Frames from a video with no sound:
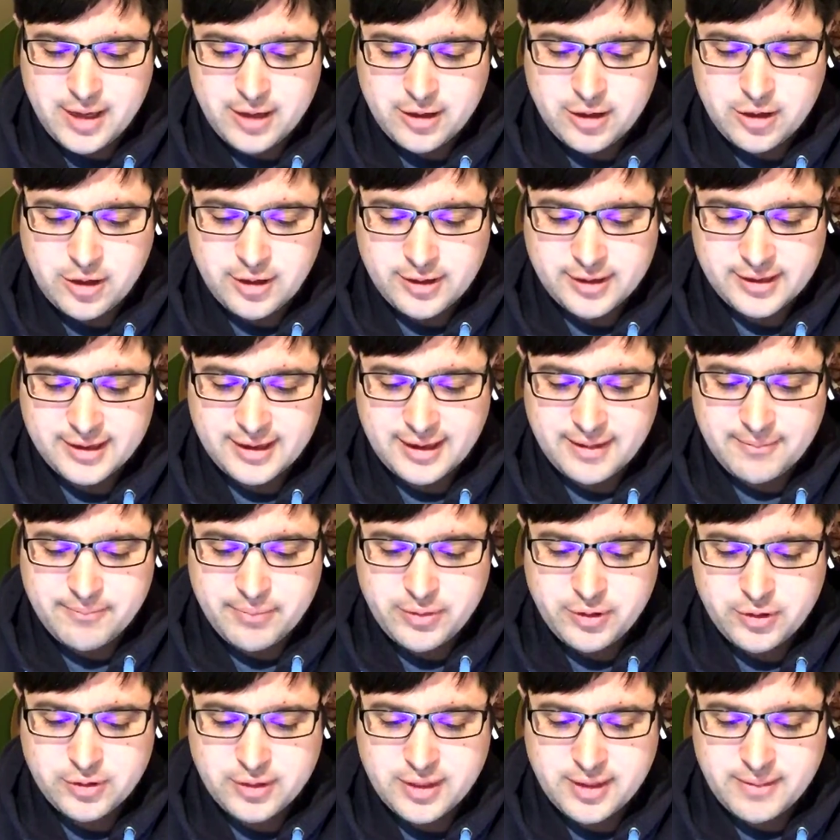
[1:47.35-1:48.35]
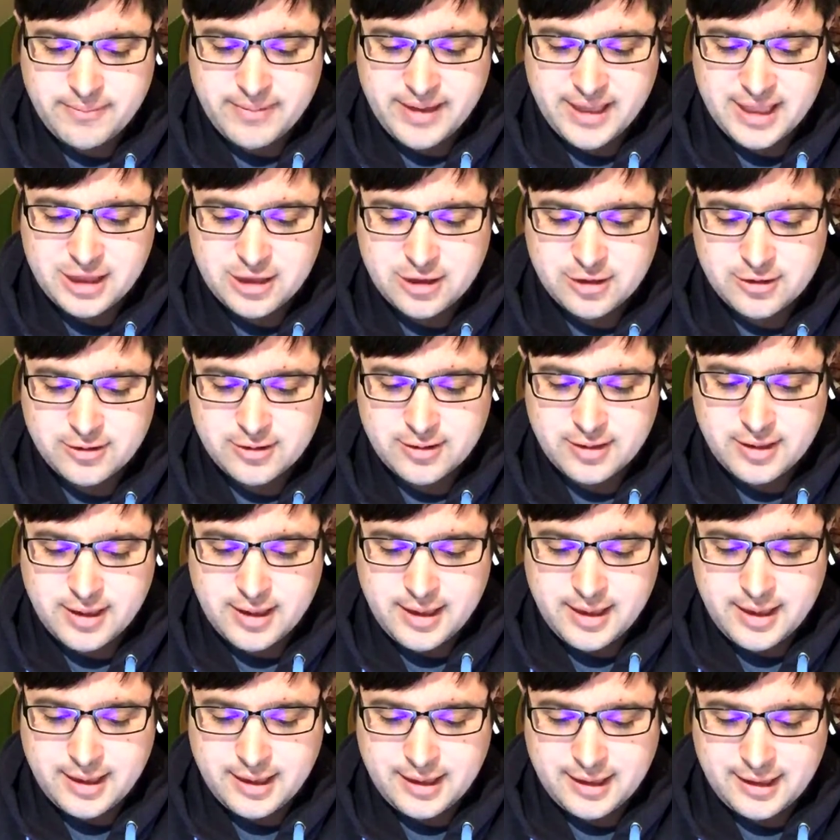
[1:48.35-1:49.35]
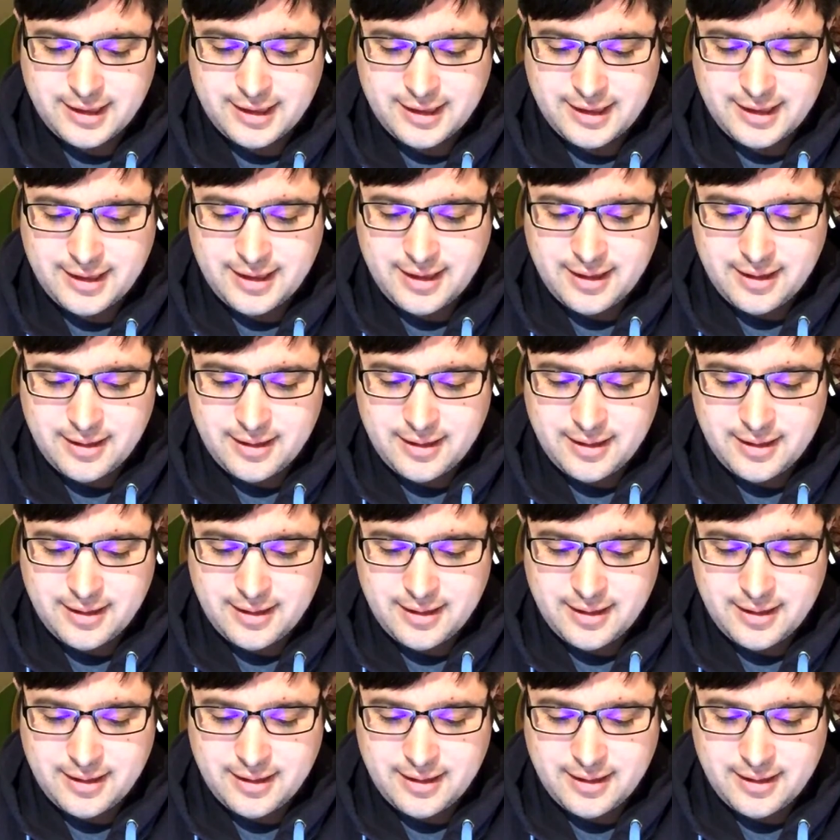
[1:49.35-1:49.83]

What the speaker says: causing both Major League